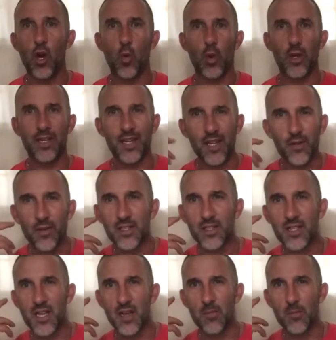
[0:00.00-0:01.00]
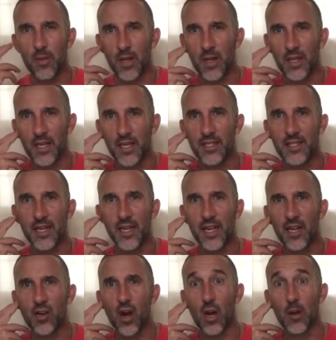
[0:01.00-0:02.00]
would give us the ability to
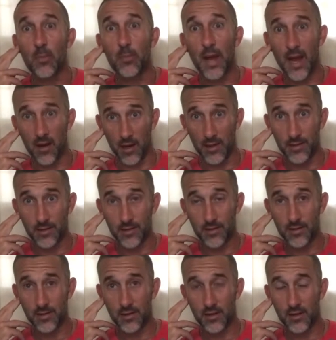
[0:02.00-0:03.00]
hear our parents,